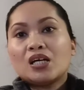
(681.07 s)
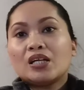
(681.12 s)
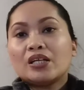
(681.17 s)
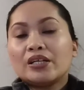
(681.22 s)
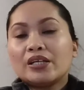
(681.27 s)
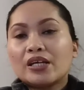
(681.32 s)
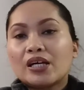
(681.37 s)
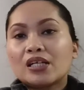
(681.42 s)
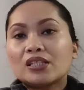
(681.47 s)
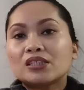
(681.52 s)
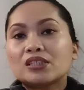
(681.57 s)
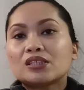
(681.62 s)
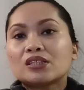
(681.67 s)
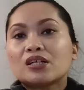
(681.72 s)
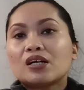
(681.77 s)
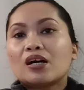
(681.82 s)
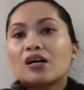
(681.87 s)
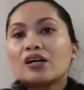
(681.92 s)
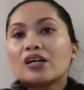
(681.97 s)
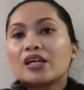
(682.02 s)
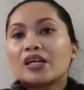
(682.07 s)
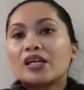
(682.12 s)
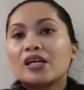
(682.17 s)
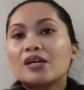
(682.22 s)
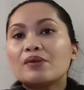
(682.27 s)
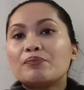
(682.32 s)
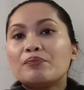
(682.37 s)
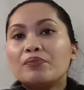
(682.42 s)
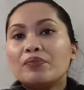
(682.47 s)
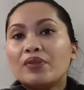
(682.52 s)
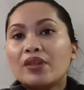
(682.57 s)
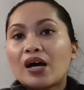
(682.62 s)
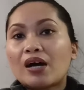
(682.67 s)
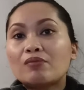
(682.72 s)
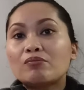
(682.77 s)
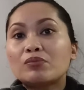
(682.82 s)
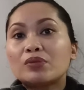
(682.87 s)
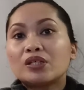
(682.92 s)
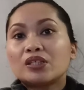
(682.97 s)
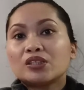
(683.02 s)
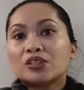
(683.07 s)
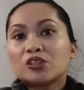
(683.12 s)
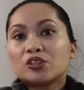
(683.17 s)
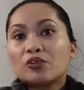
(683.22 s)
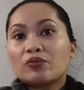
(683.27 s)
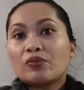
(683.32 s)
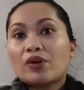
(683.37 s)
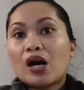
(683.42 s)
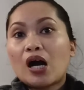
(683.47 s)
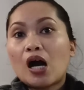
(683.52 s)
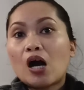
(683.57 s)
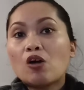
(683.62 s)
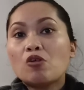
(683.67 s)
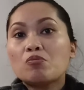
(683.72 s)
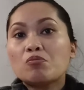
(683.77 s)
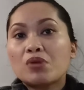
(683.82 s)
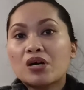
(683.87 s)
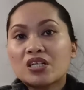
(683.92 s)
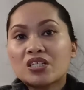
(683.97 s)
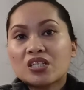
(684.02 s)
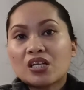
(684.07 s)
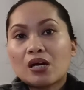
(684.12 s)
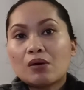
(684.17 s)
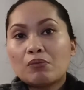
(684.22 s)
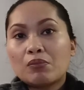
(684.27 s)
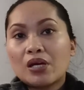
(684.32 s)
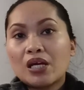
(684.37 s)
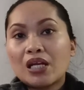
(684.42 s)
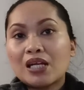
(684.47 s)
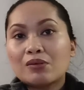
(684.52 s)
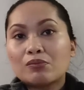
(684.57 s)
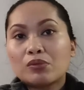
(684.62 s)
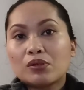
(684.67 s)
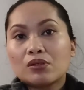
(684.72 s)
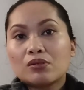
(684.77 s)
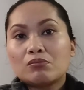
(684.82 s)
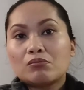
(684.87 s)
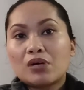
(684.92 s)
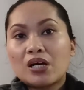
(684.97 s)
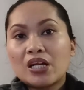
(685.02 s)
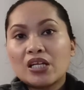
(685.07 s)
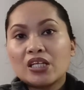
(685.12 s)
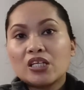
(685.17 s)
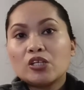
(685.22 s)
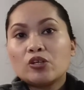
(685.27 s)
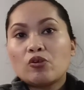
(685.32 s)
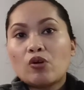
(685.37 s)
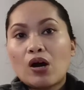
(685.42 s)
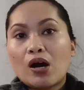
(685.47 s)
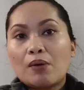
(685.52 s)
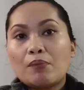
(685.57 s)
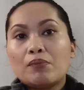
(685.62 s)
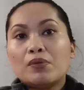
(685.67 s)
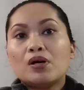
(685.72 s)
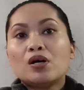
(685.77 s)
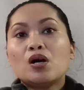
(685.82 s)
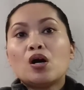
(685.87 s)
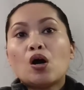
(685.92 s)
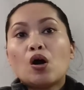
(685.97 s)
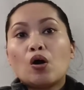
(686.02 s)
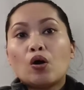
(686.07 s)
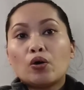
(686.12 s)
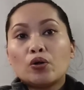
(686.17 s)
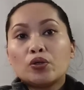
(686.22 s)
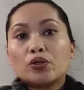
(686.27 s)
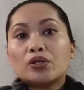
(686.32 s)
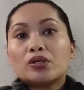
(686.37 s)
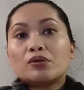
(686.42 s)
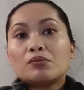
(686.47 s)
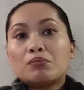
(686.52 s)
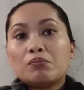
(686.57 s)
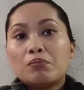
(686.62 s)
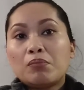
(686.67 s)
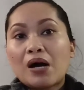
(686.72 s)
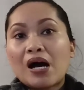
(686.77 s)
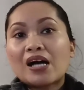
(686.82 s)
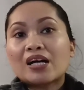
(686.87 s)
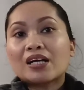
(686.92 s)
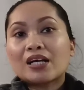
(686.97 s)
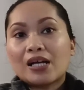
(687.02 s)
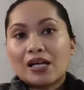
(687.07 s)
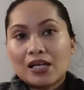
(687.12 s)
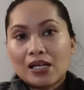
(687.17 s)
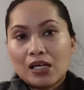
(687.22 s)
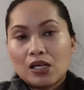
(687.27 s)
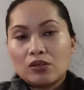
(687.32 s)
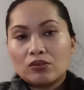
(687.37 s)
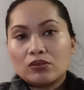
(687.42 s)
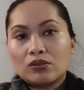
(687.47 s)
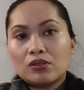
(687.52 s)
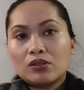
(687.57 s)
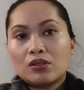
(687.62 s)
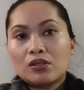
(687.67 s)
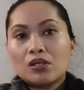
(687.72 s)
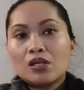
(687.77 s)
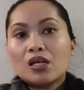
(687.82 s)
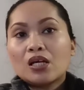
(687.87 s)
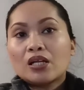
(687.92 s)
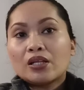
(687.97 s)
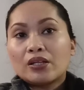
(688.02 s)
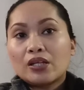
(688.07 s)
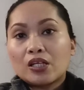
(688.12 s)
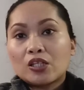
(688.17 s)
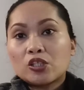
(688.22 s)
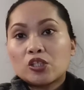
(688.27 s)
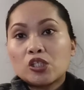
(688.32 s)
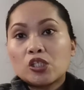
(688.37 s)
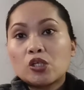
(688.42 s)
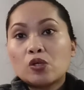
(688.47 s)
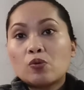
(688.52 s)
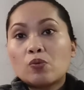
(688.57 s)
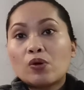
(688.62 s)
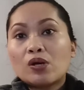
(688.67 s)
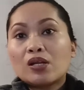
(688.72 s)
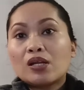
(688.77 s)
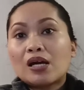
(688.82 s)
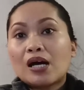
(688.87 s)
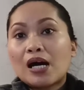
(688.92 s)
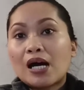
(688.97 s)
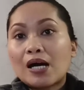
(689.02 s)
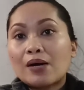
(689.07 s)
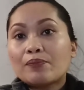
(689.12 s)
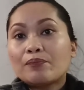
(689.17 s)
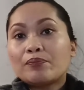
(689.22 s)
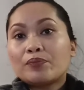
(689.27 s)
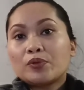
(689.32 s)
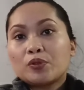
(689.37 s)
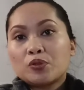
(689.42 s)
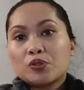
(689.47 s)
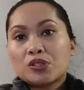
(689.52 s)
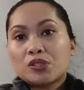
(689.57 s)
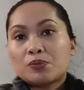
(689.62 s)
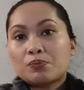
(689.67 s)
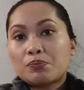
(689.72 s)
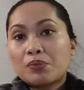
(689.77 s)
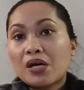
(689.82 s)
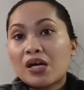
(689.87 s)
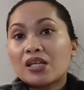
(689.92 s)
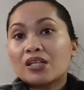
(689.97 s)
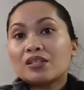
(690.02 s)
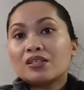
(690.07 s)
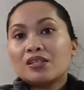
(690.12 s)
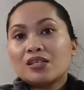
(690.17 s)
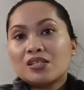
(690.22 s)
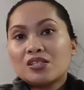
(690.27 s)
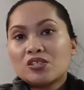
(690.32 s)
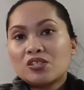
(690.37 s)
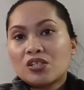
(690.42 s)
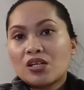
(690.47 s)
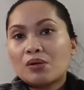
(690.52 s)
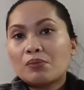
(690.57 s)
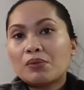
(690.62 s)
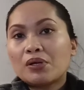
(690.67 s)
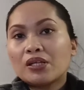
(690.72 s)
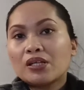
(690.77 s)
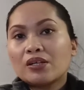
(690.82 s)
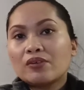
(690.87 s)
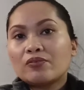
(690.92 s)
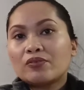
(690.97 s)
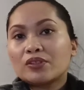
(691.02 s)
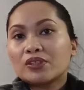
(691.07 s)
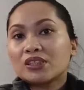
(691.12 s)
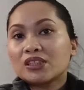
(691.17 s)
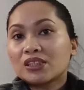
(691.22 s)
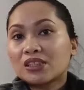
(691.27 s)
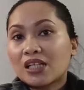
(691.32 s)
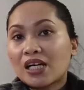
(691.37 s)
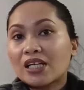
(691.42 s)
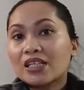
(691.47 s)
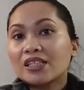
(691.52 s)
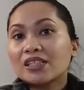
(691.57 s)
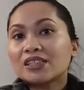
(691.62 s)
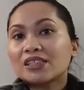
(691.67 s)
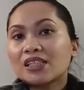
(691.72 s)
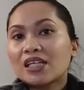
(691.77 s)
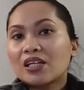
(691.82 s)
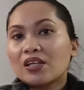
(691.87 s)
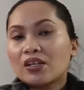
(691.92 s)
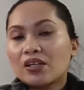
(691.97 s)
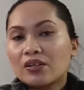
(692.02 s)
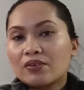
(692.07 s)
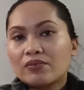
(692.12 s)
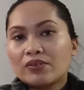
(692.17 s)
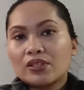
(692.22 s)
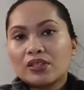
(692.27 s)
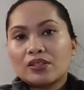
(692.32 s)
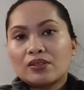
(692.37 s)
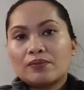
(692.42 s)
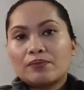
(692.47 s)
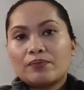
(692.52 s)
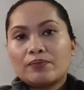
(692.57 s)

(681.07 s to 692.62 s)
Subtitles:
The answer: give numbers of how much available money you have on your bank account that you will have to spend in Germany for studies and living.